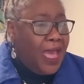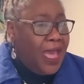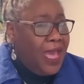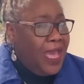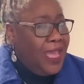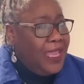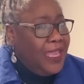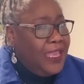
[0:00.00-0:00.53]

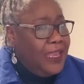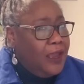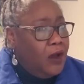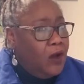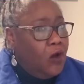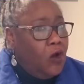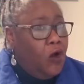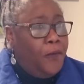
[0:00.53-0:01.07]
I
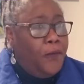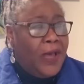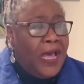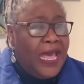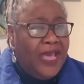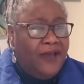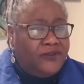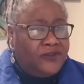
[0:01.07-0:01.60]
hope
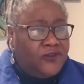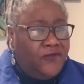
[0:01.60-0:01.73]
I have